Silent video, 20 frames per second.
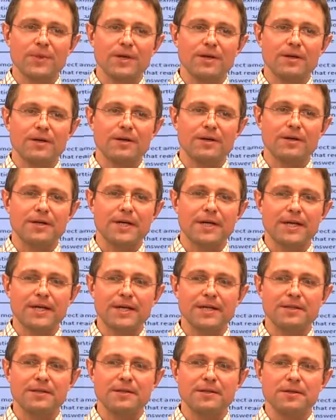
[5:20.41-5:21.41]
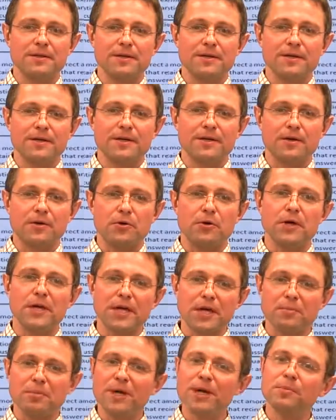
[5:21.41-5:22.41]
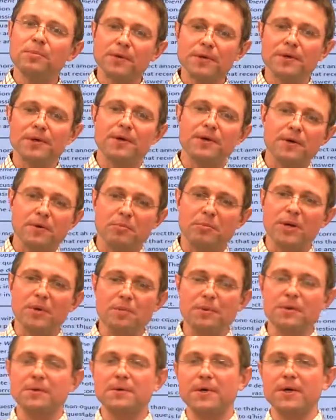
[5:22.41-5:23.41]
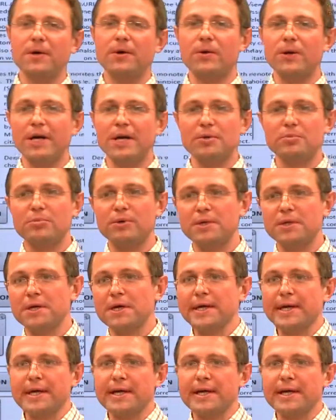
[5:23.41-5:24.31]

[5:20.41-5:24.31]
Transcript: And okay, maybe they are right, but